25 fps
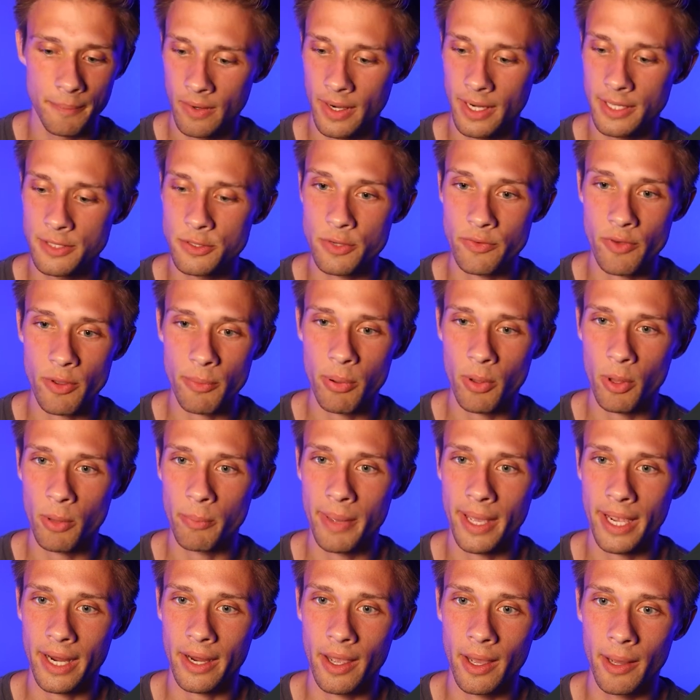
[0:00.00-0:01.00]
All right, so if I pull it
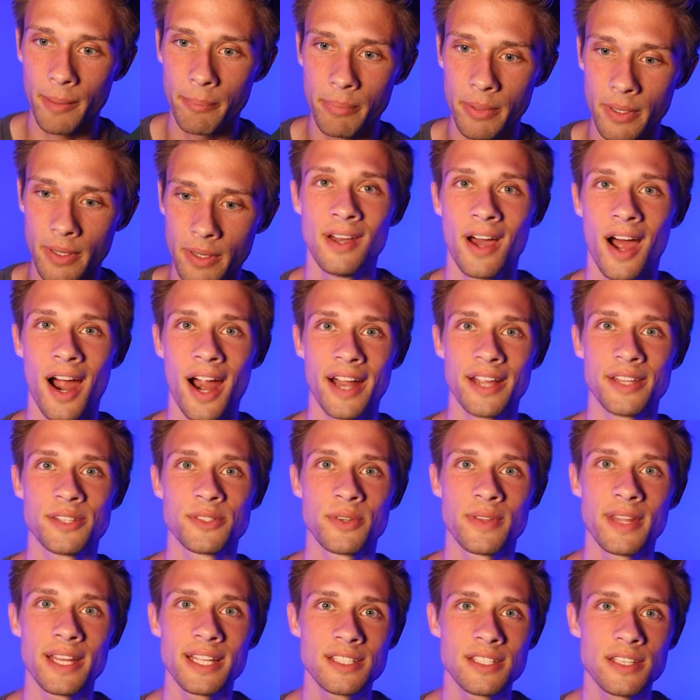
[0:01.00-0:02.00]
back up, all right,
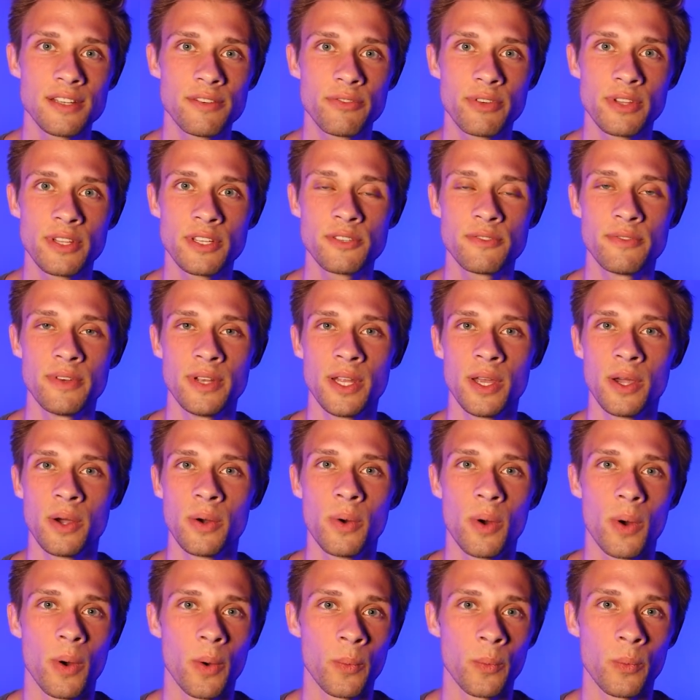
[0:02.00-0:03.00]
so that's it for this
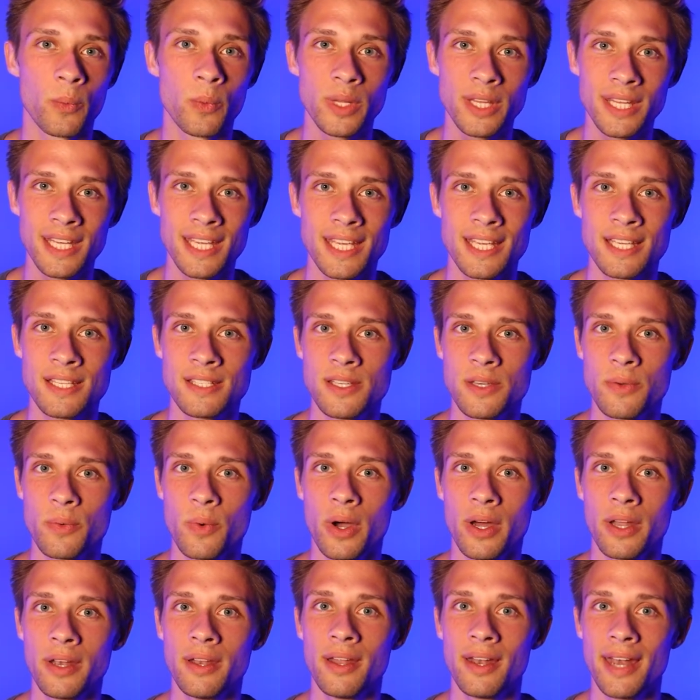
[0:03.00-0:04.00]
video, really easy
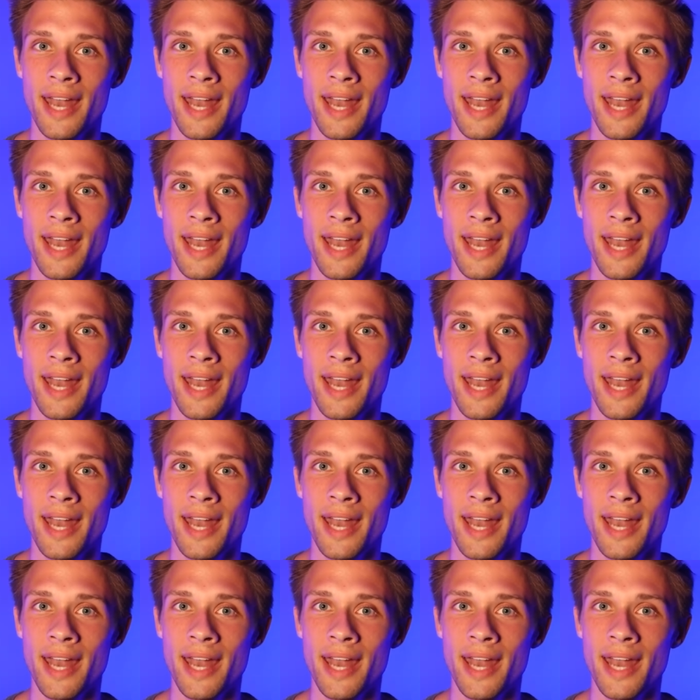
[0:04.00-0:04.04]
one.